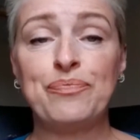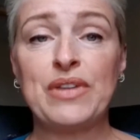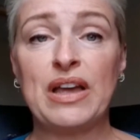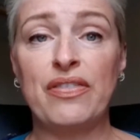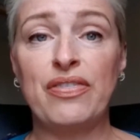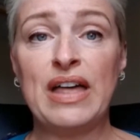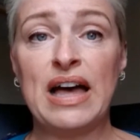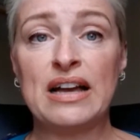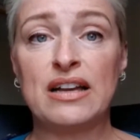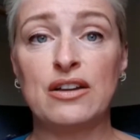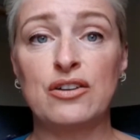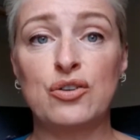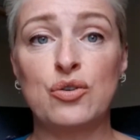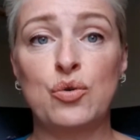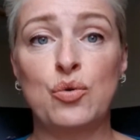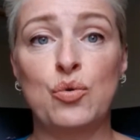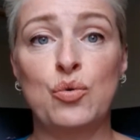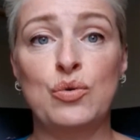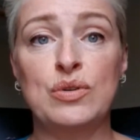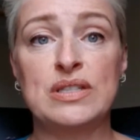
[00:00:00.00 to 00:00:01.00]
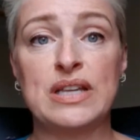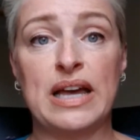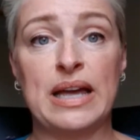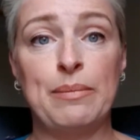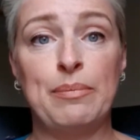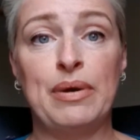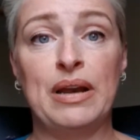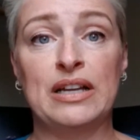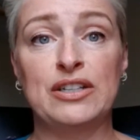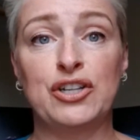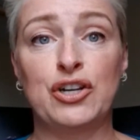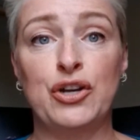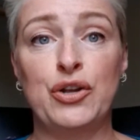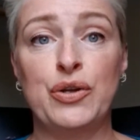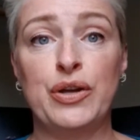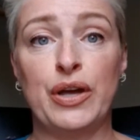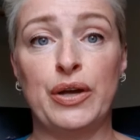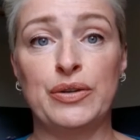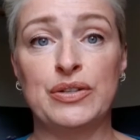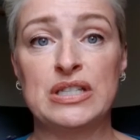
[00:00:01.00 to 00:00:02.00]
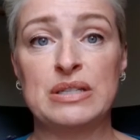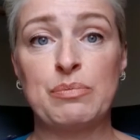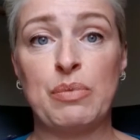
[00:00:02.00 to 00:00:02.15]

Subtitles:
and that can cause a blood glucose